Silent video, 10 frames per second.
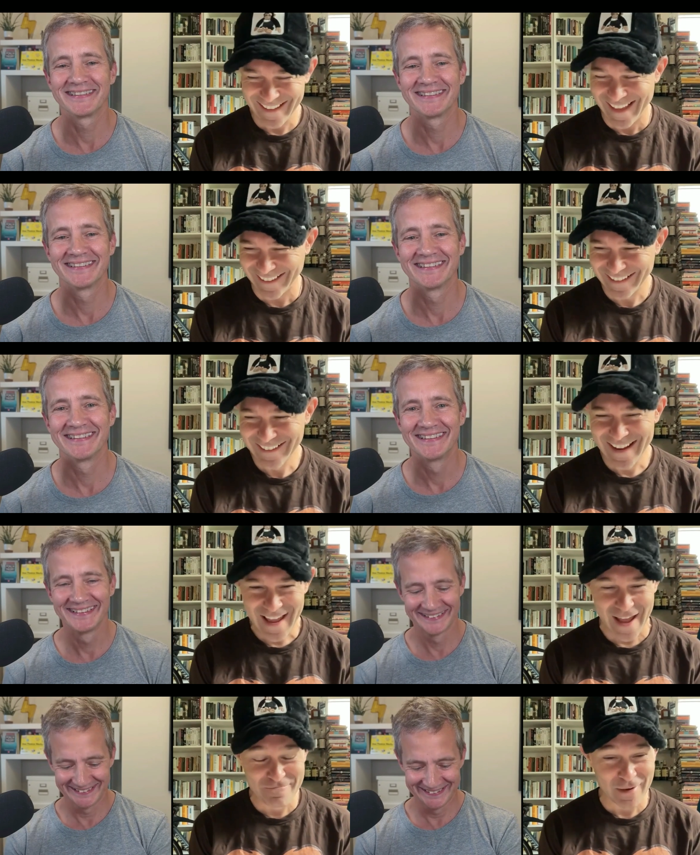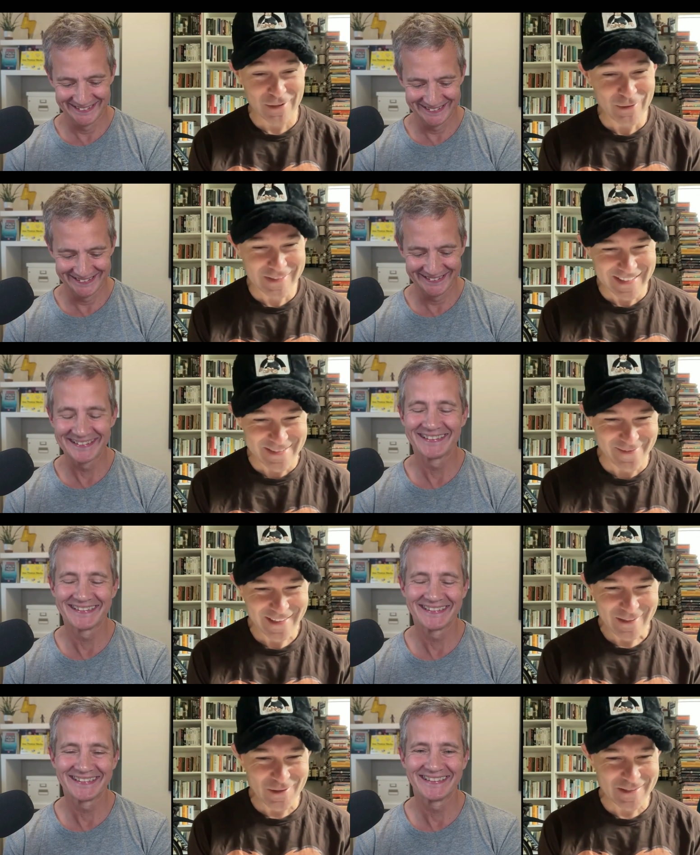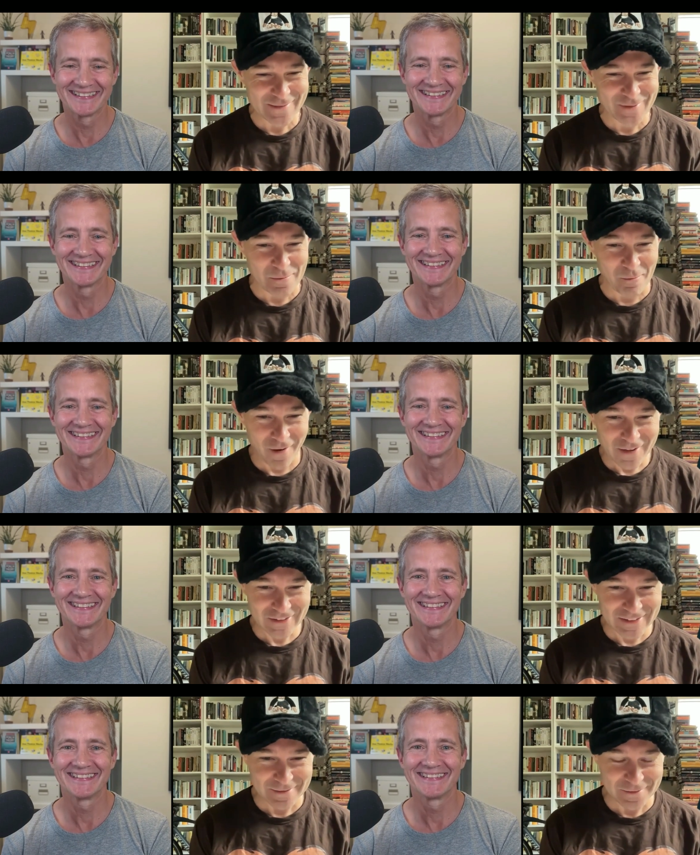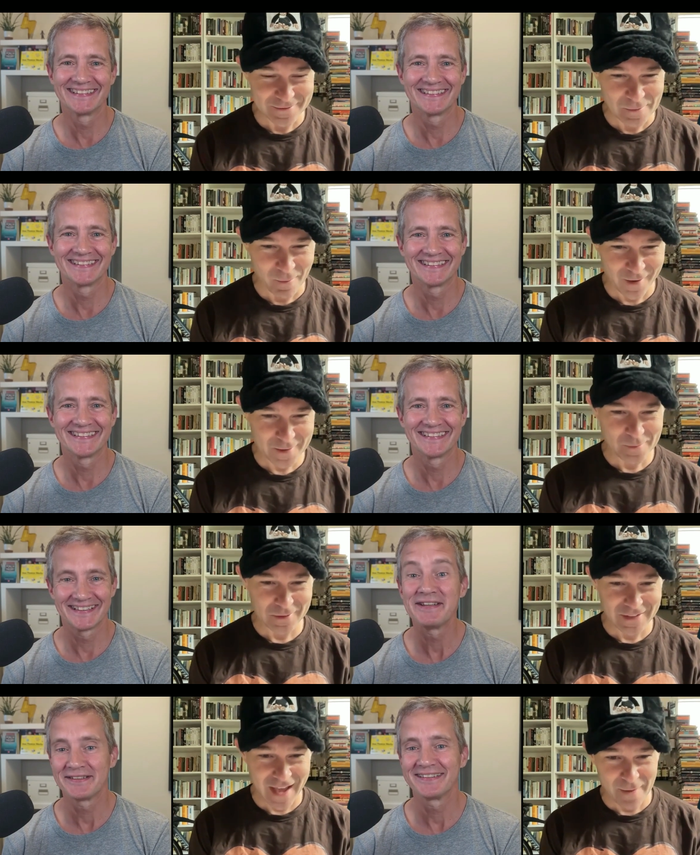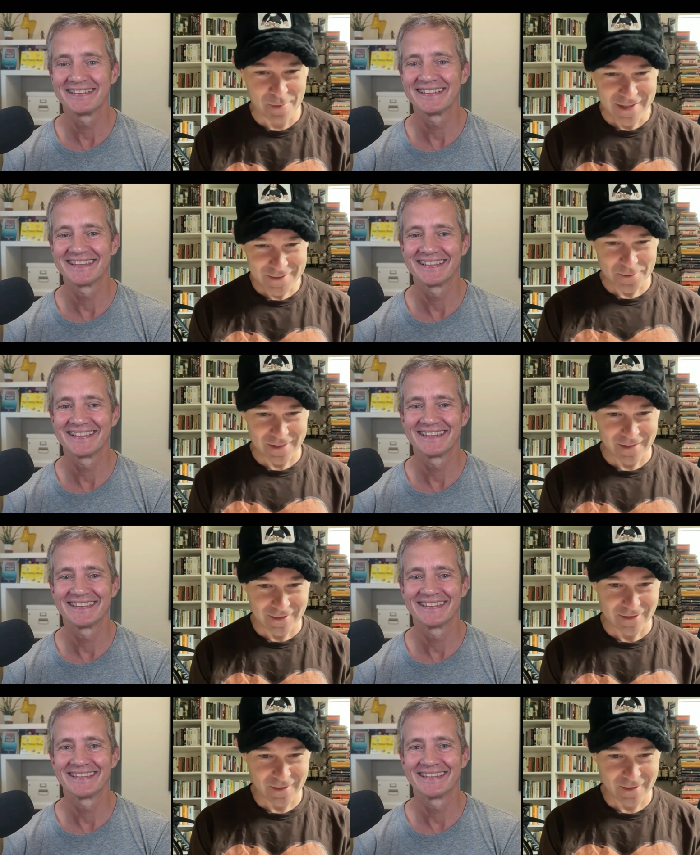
Speaker 1: But you seem remarkably at peace with this,